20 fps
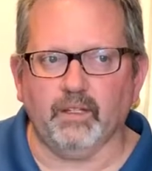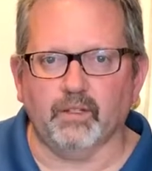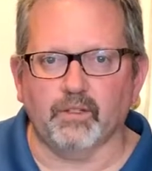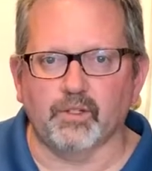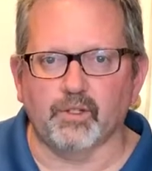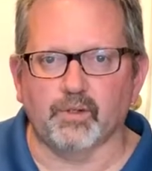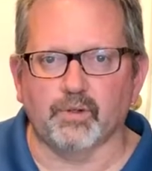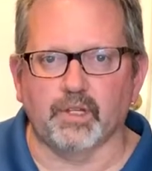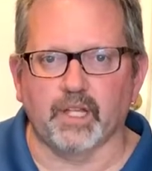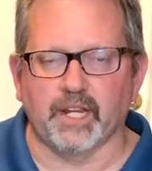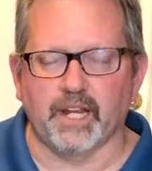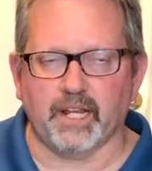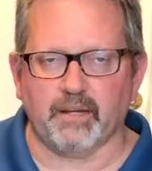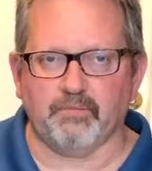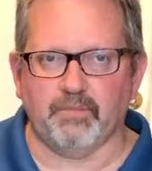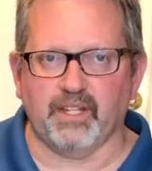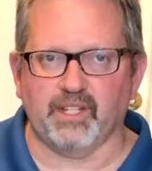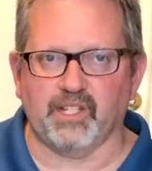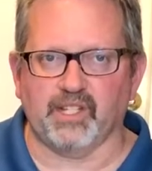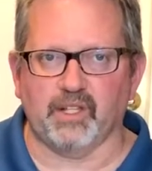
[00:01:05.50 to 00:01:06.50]
to
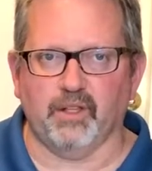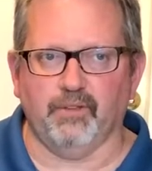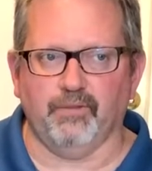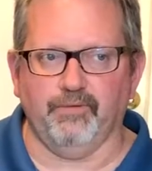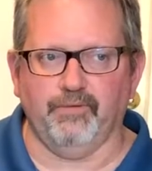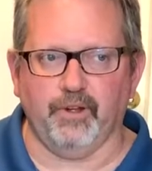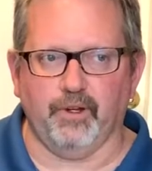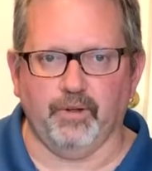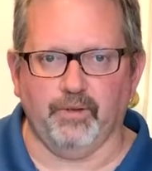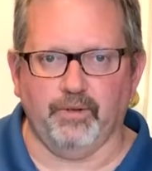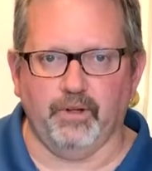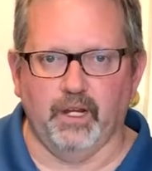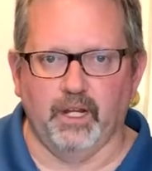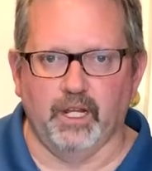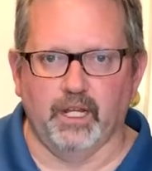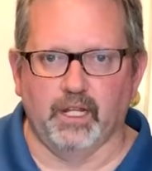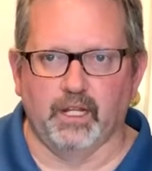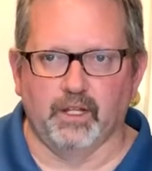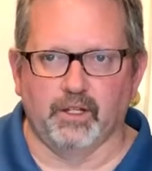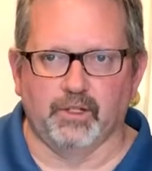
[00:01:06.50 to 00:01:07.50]
connect my cell phone
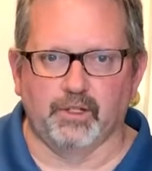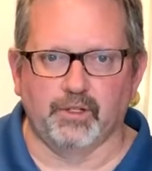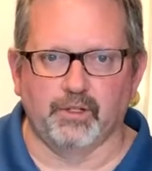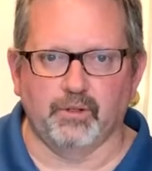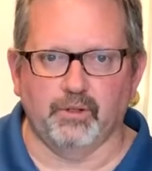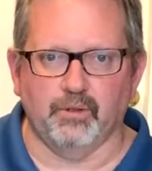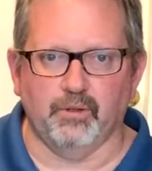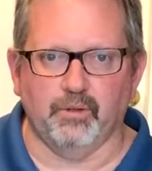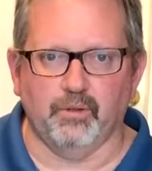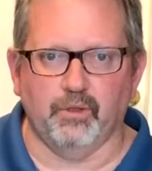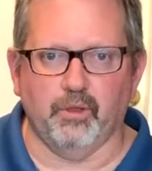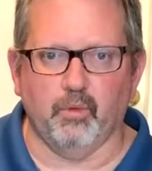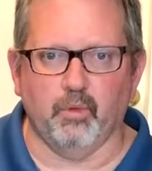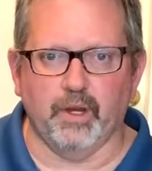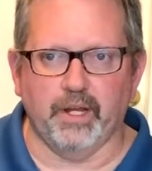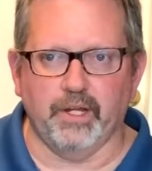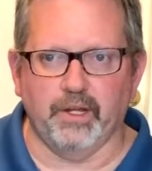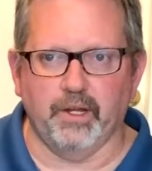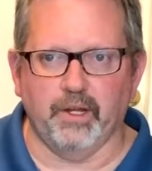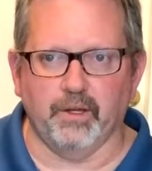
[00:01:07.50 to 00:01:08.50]
to the
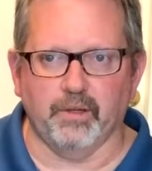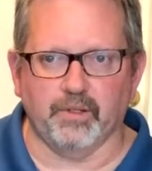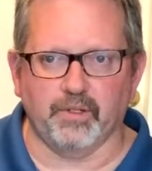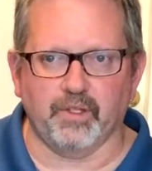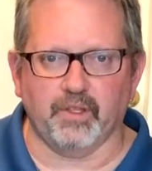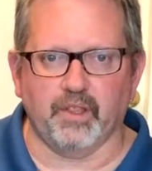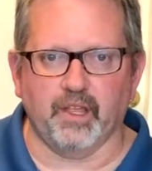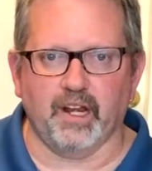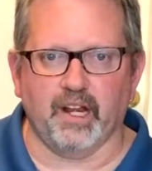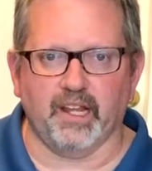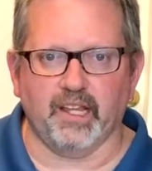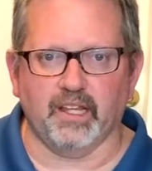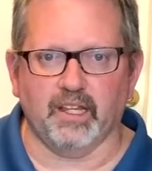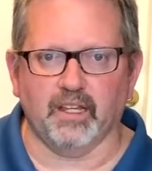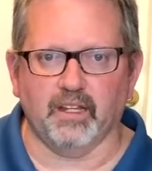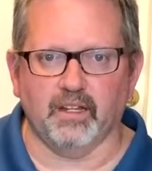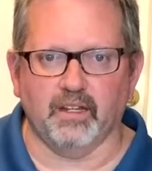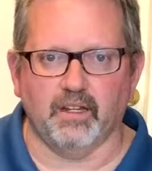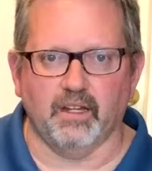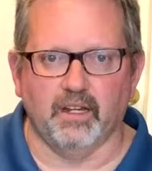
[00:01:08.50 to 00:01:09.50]
window so that I
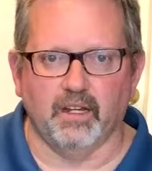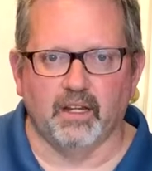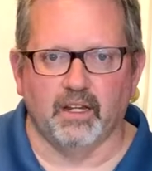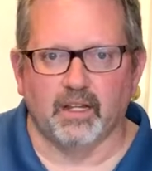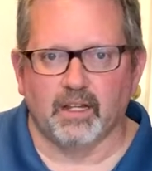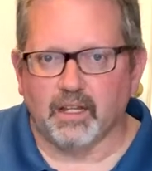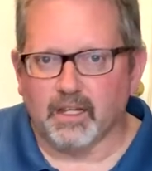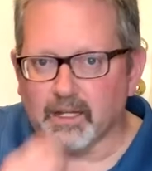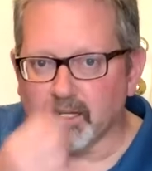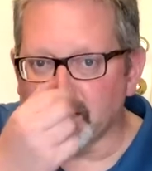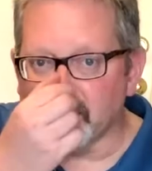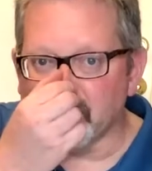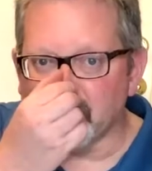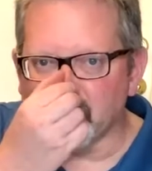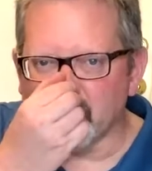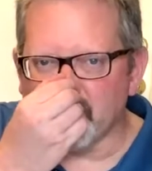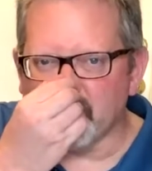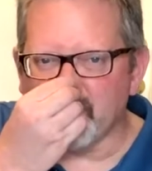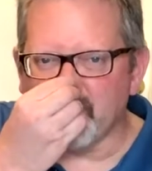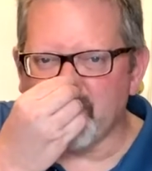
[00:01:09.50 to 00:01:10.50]
can
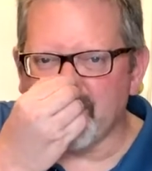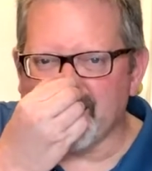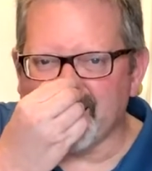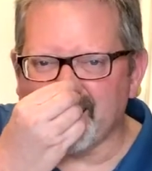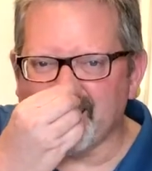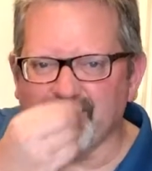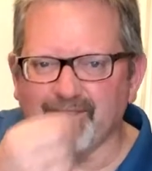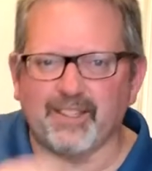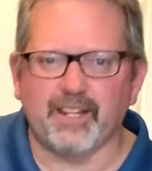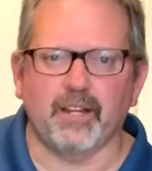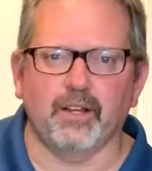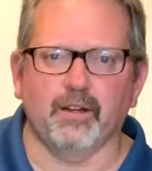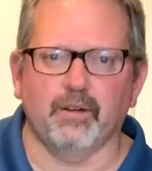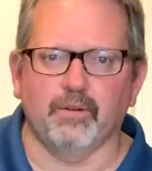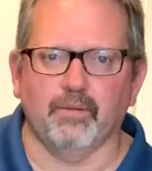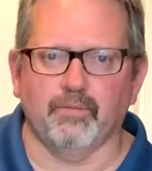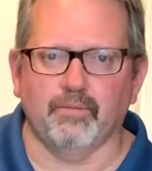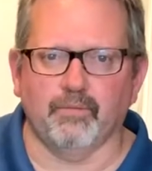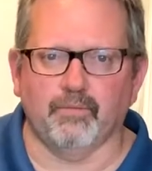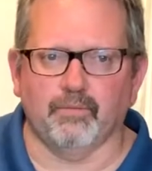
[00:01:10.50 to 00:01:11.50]
do
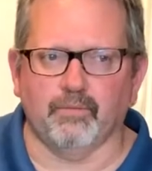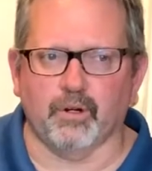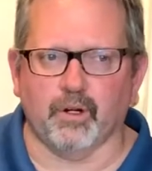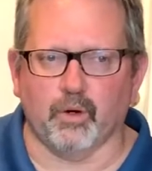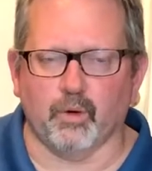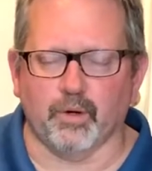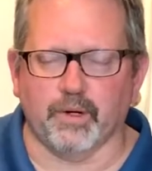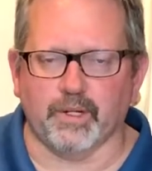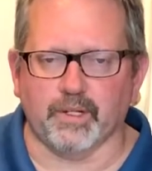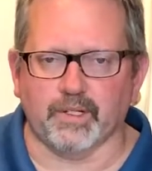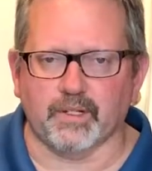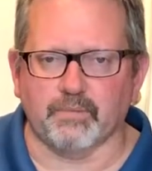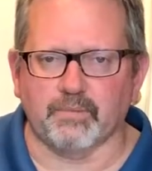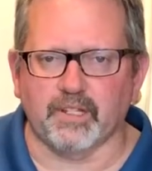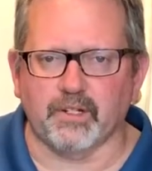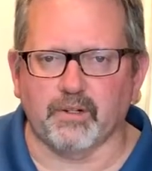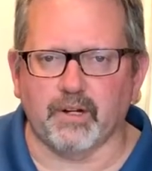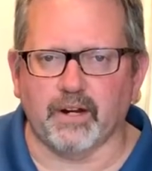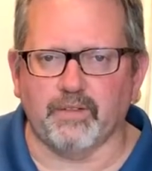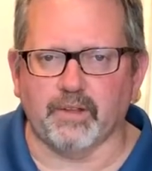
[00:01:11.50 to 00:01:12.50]
video recordings of
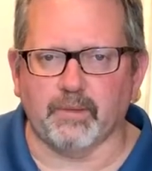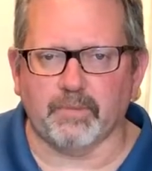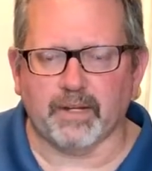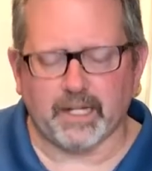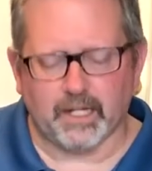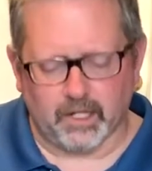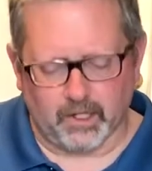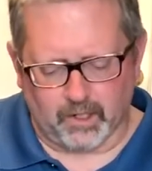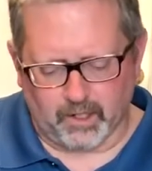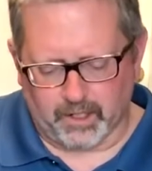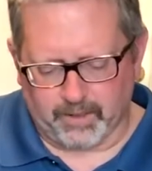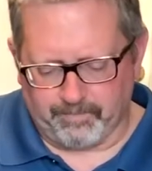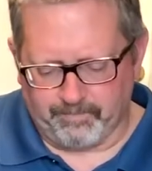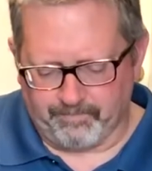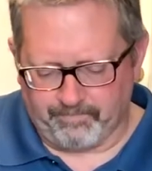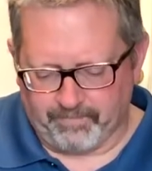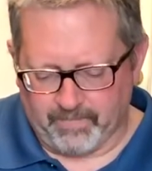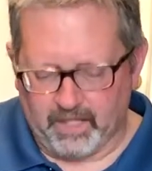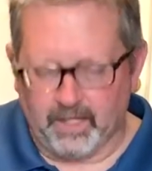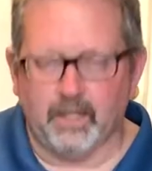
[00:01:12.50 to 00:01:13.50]
me driving my car.
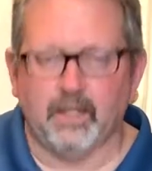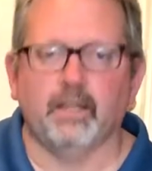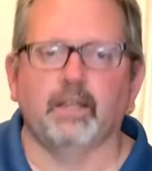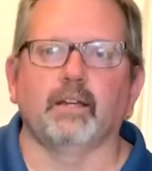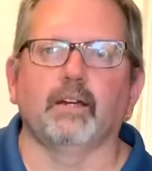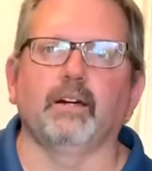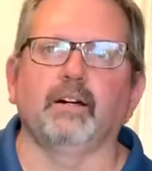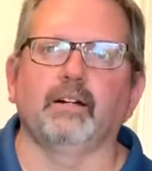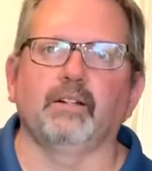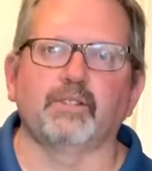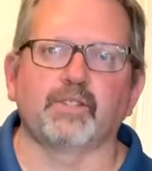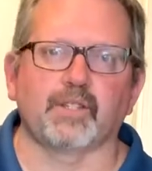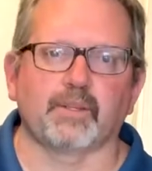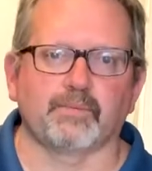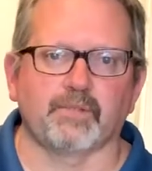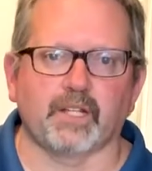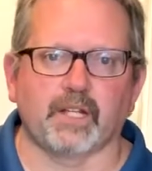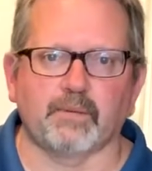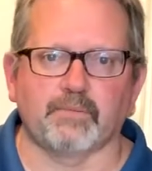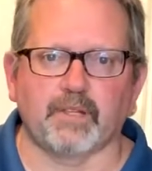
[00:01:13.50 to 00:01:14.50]

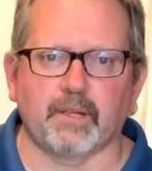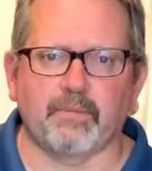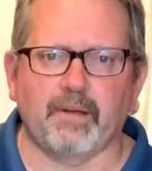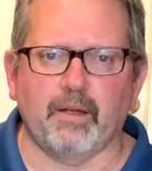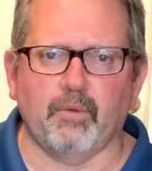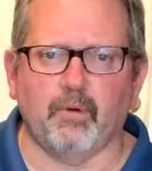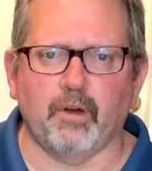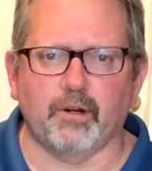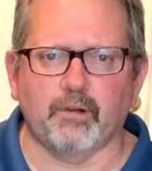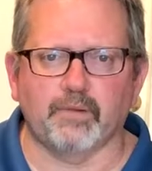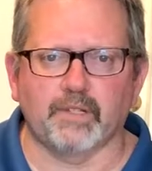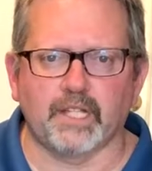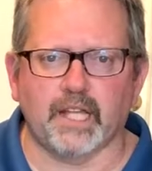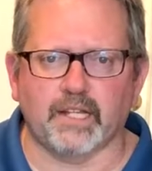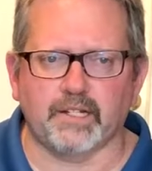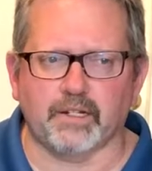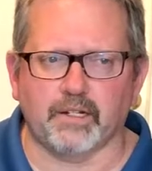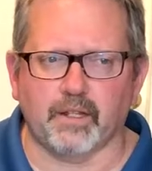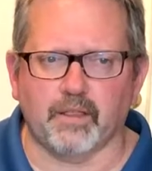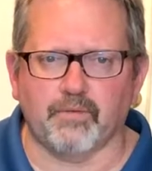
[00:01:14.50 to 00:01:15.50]
Sometimes I might want to
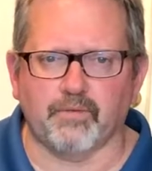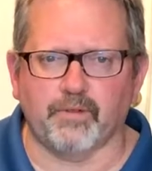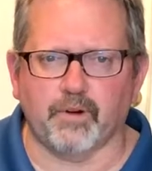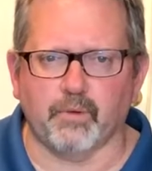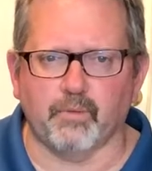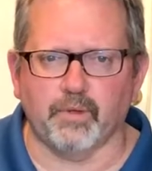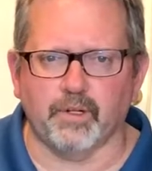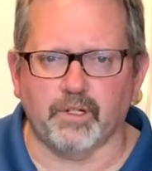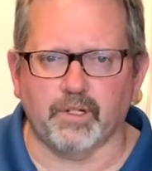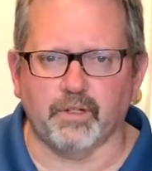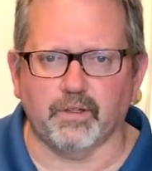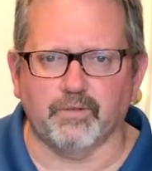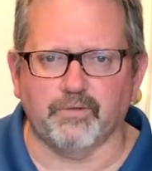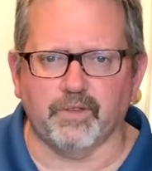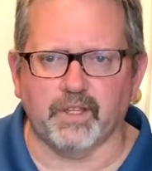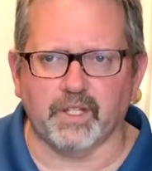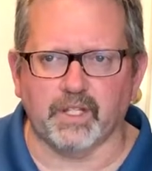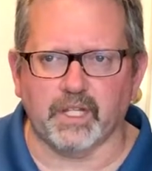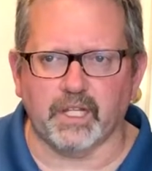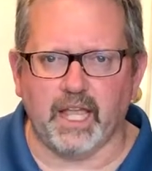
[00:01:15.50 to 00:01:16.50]
attach it to the front windshield
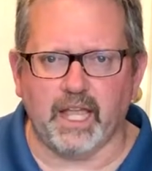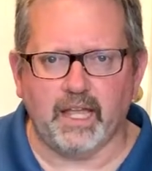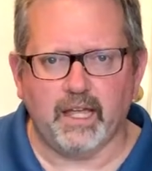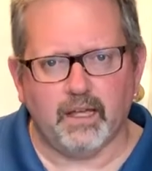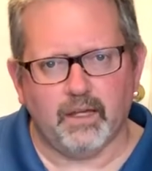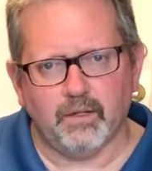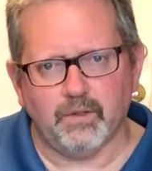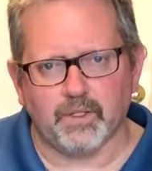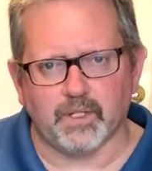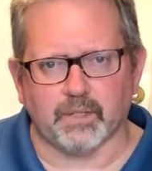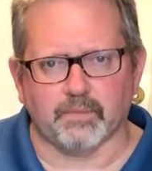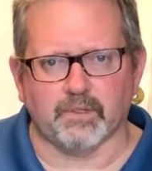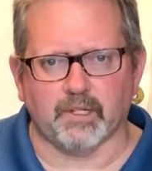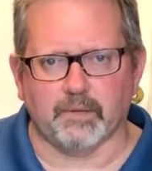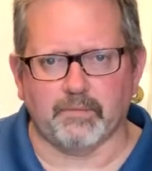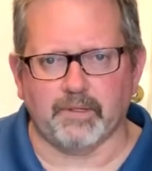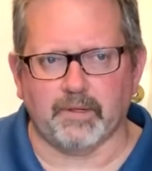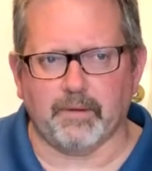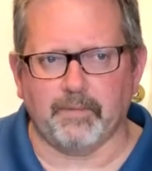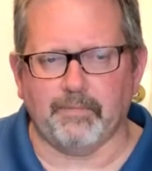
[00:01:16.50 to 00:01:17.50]
facing out,
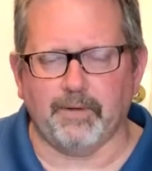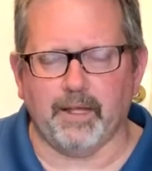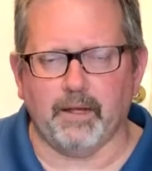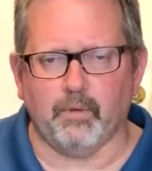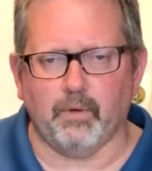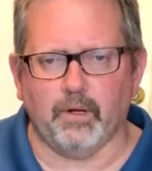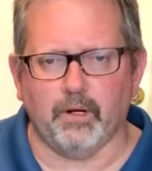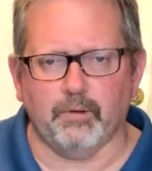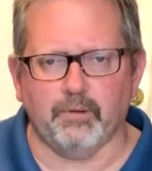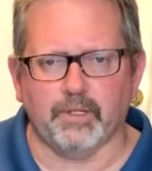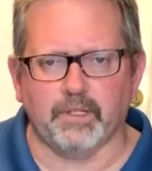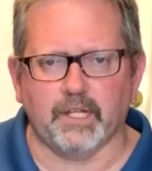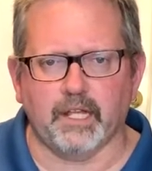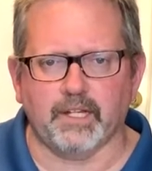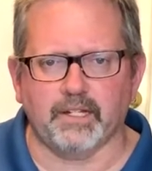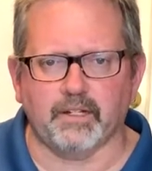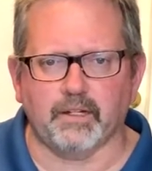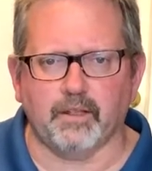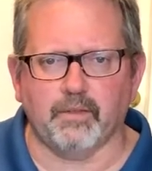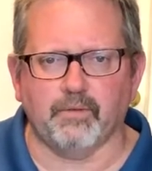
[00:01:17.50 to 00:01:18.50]
sometimes I might want to
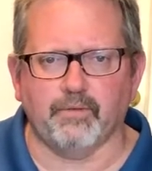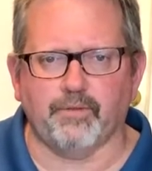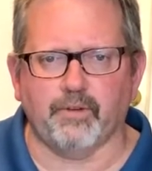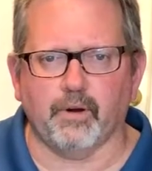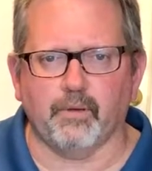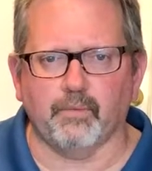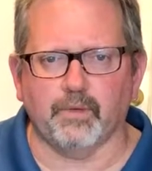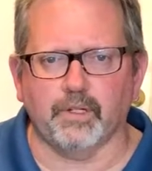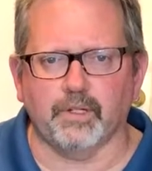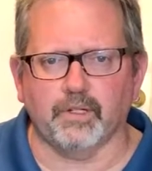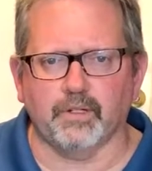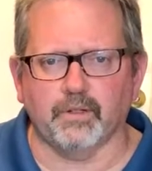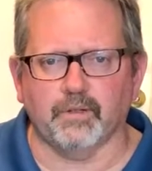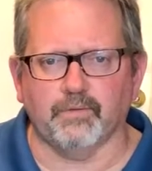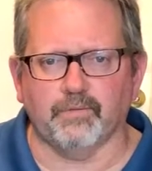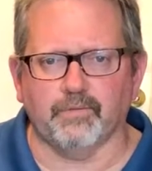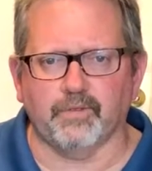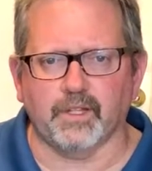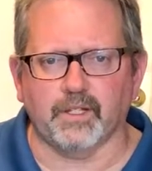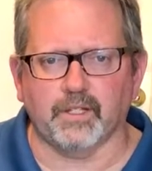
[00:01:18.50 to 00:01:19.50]
attach it to the front
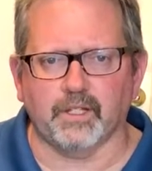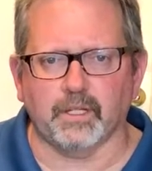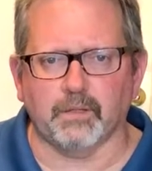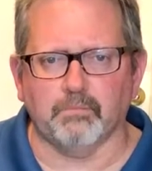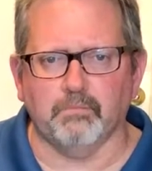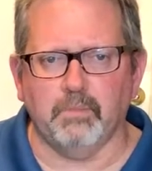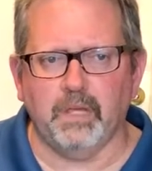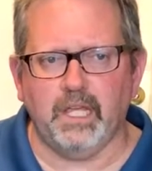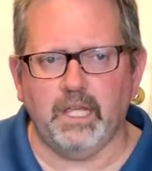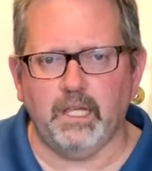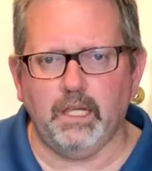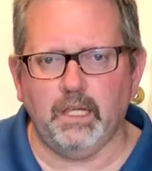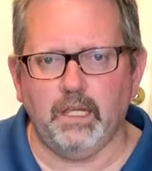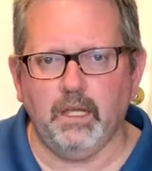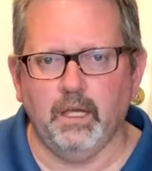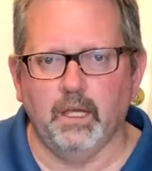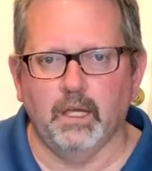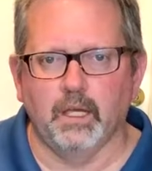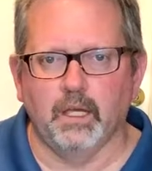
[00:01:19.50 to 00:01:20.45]
windshield facing me,